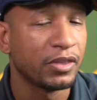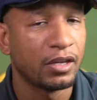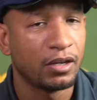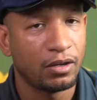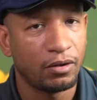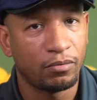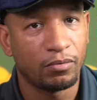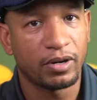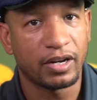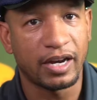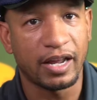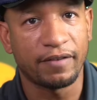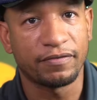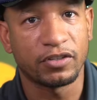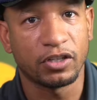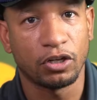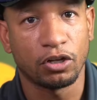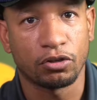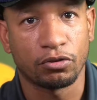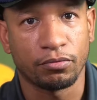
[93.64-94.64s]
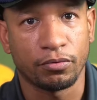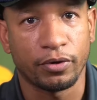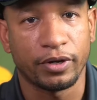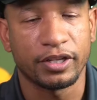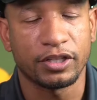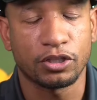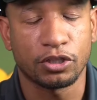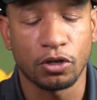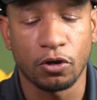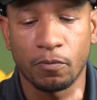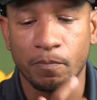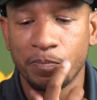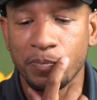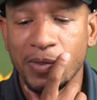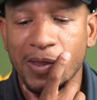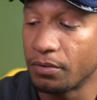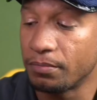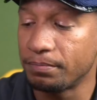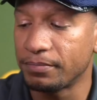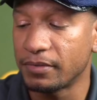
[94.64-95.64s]
we're going to have to look through it. So,
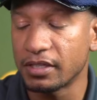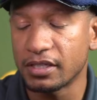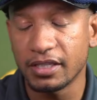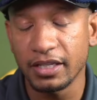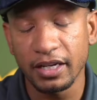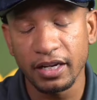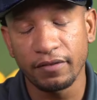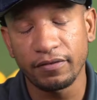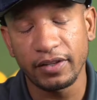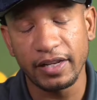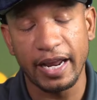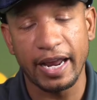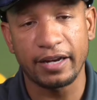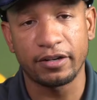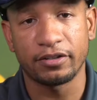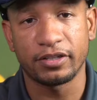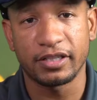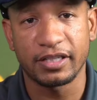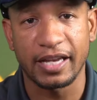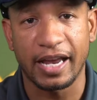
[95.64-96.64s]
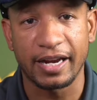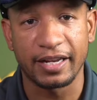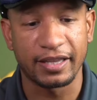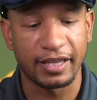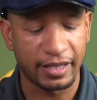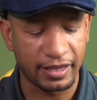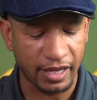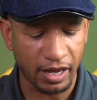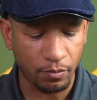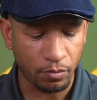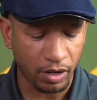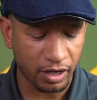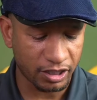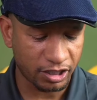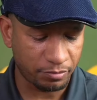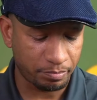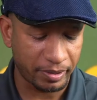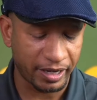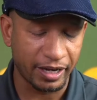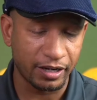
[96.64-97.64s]
the city of Leander decided that they want to
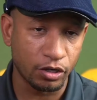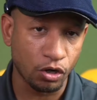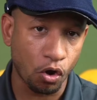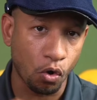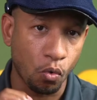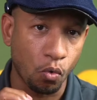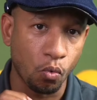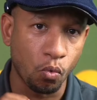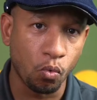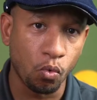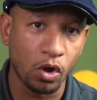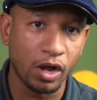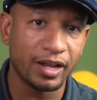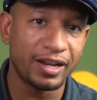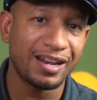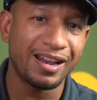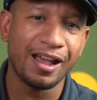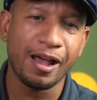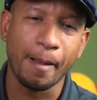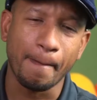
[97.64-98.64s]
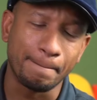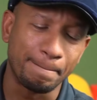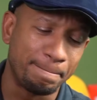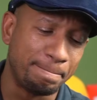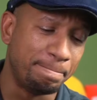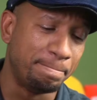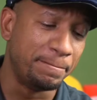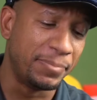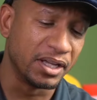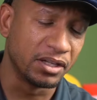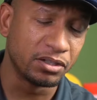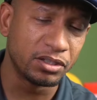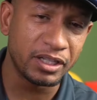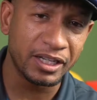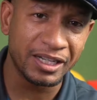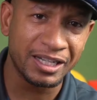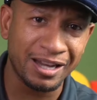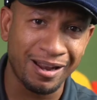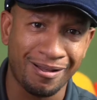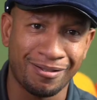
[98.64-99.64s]
spend $1
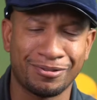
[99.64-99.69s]
billion